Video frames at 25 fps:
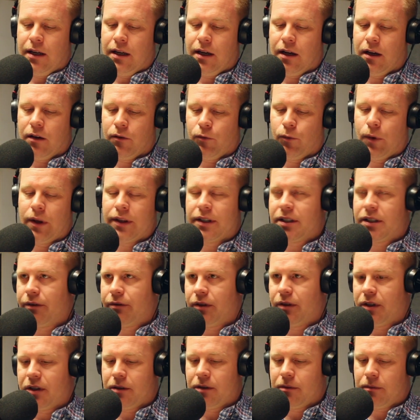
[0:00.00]
uh,
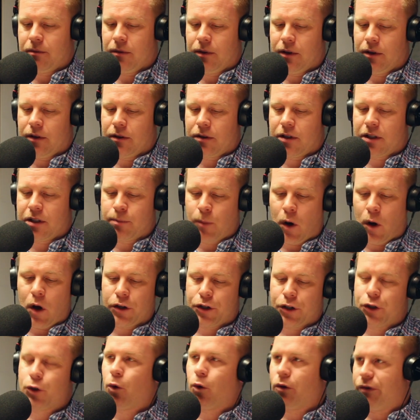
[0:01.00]
relatively
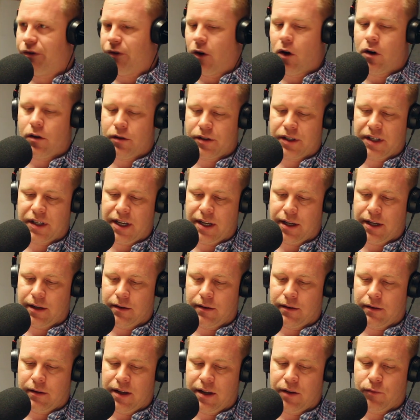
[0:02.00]
small shortfalls
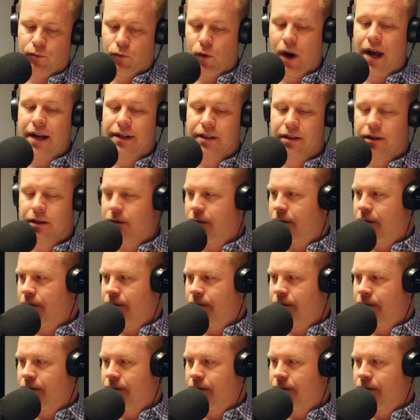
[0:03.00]
in, in rent.